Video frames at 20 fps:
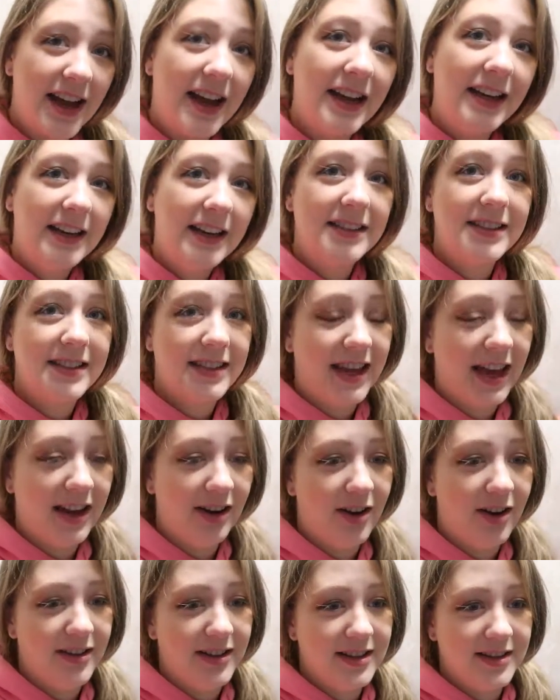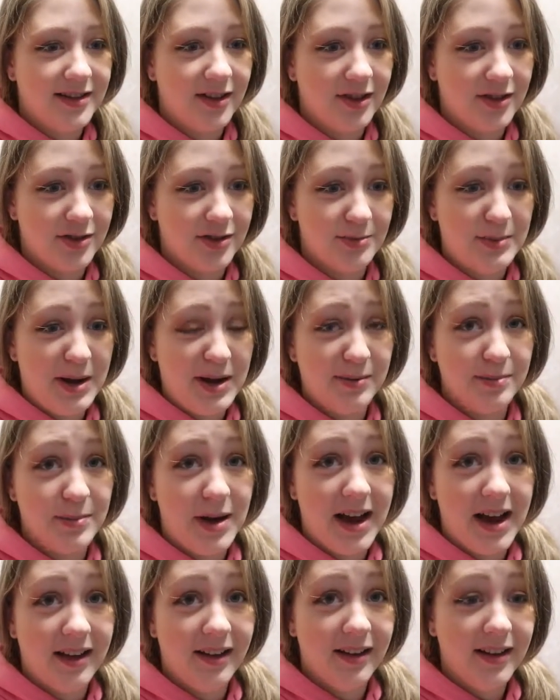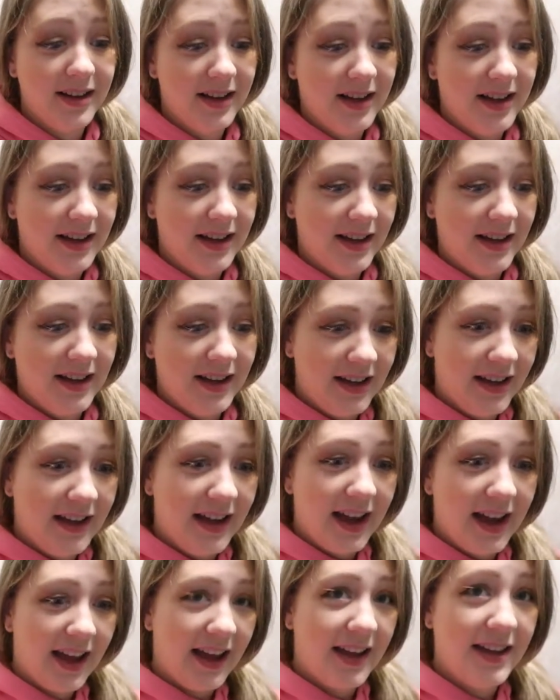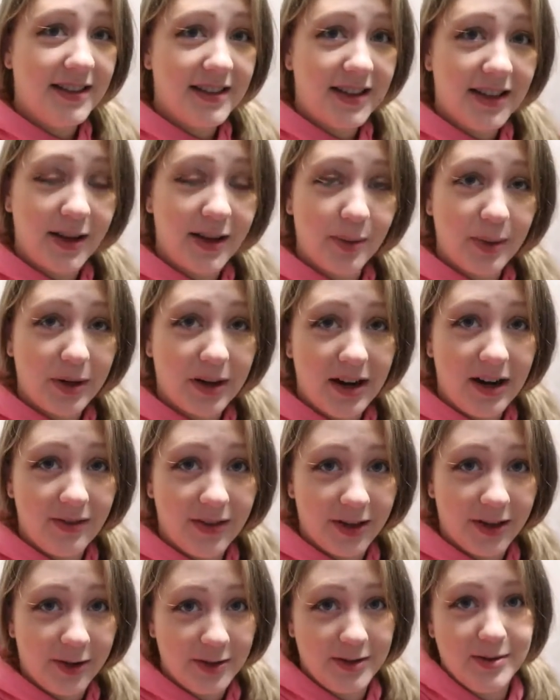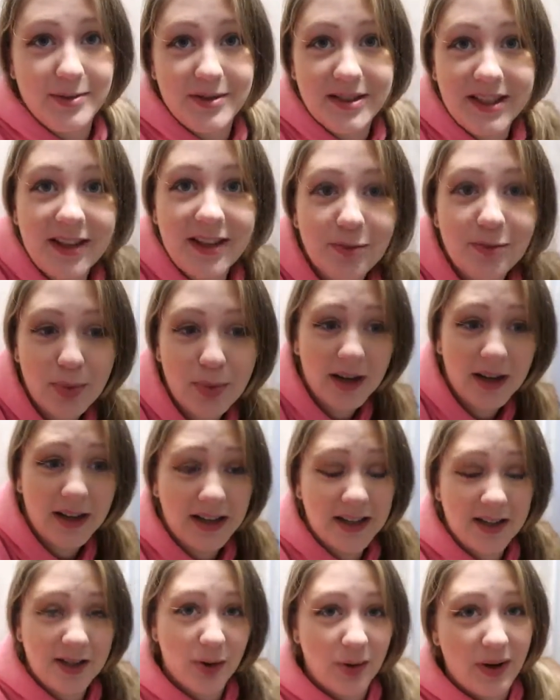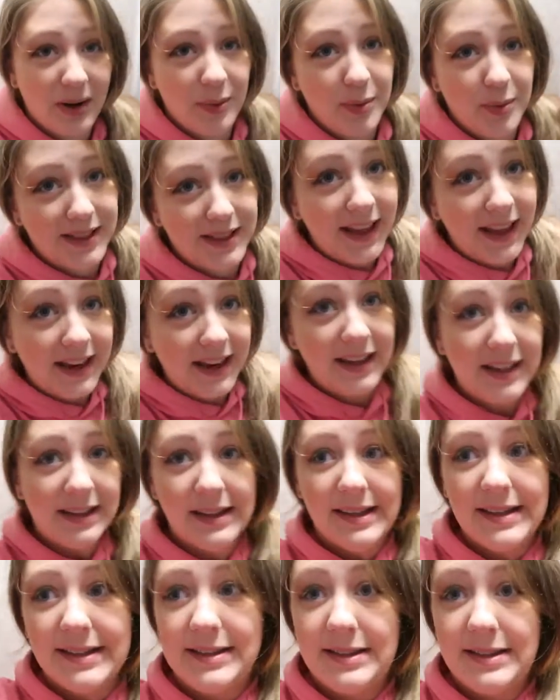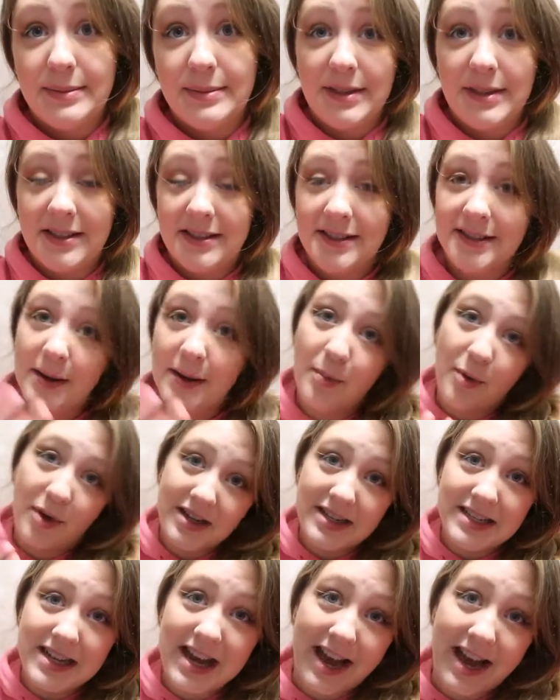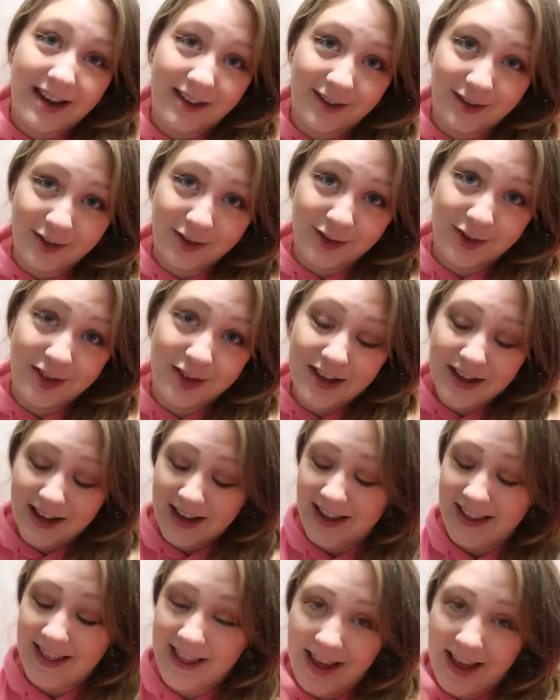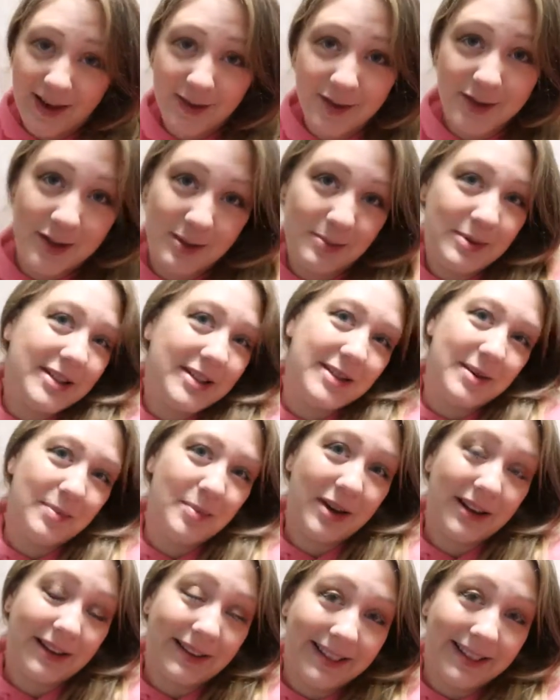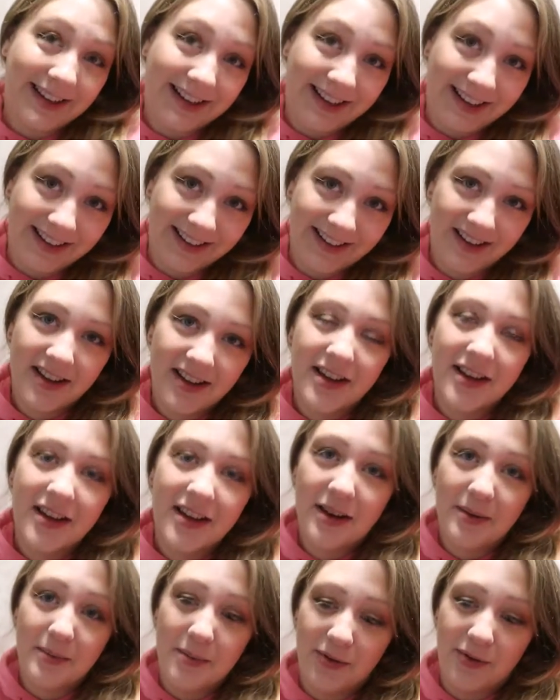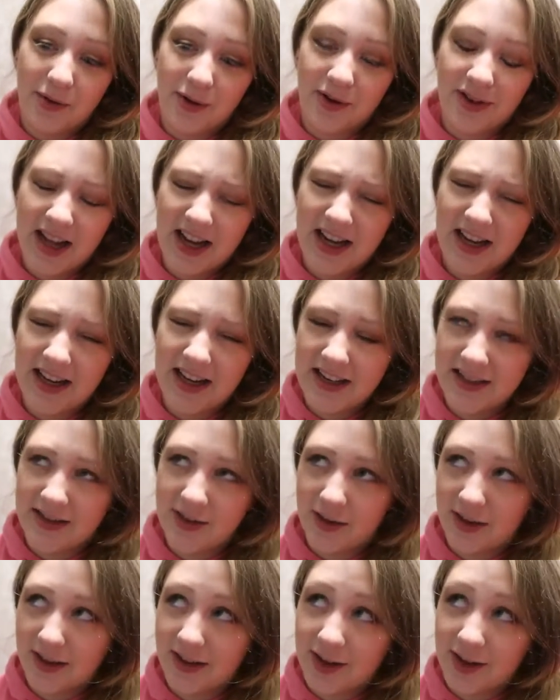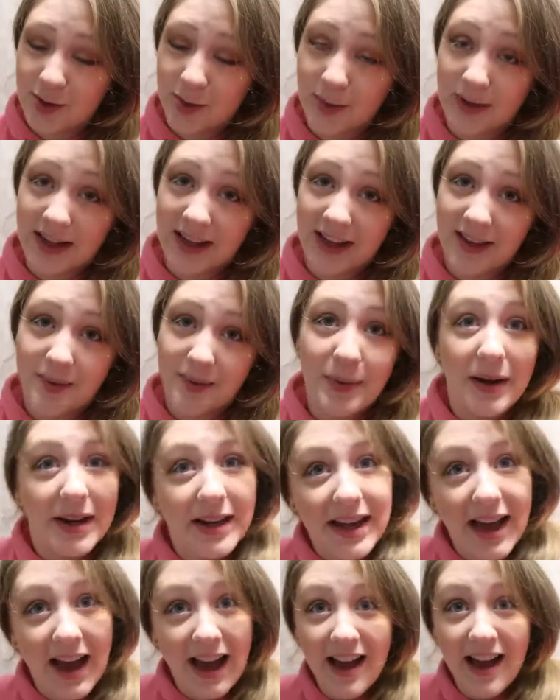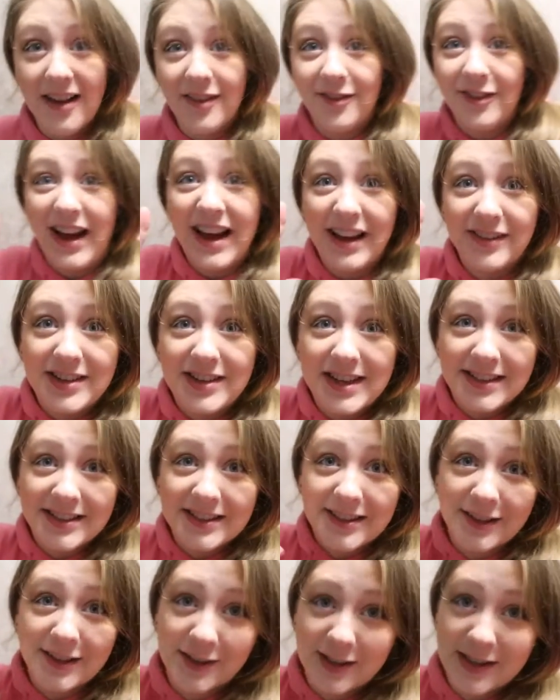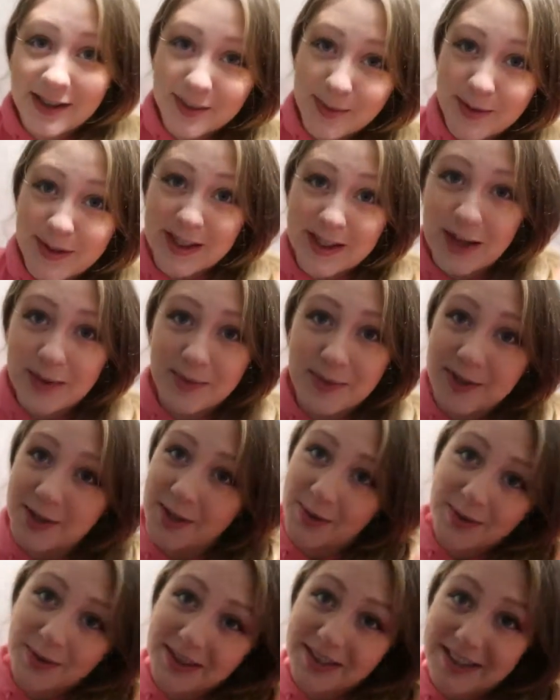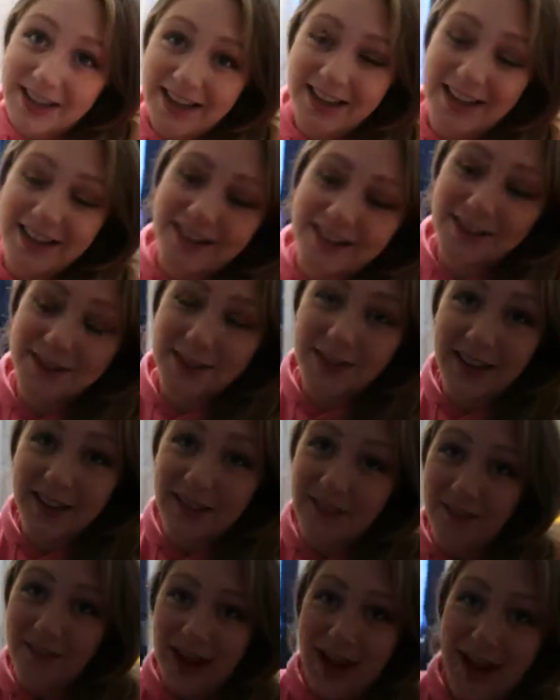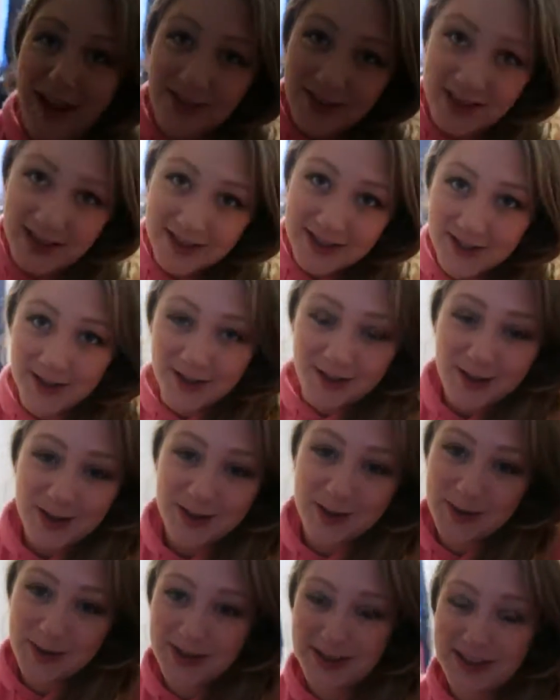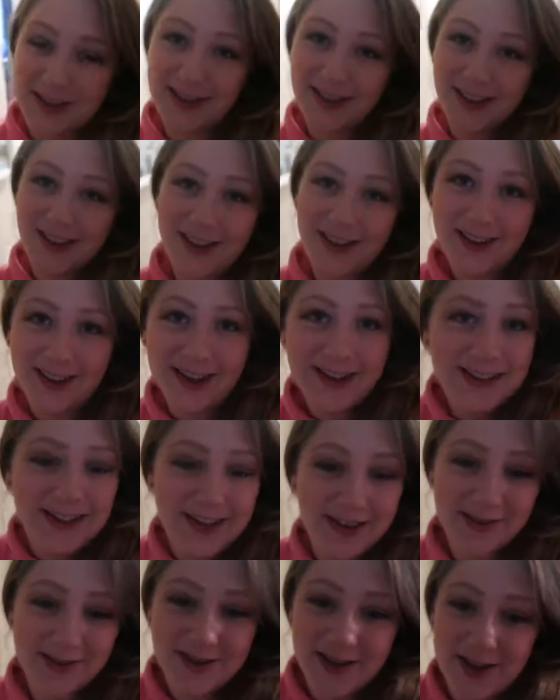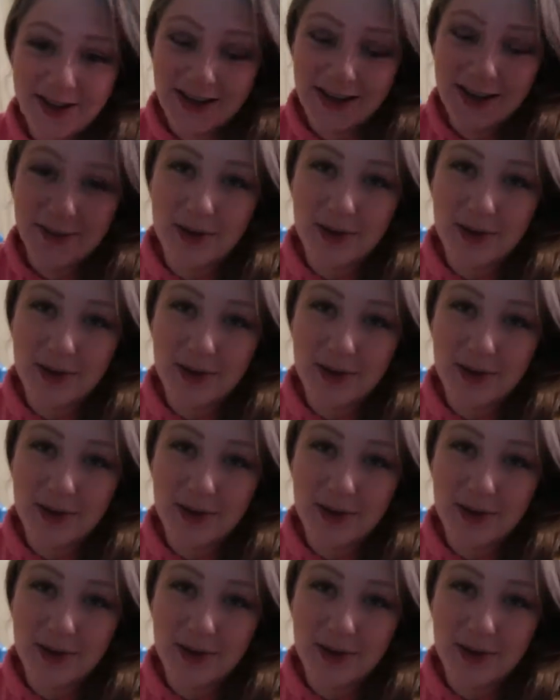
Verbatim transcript: I need to get on this laundry mountain pile. And we are having a Christmas Eve party, so I would like this to be somewhat tackled and the house to be somewhat clean before then. It is only the 20th, but yeah, 5 days till Christmas. I'm so excited. There's only 5 days till Christmas. Earlier, Grace and I were talking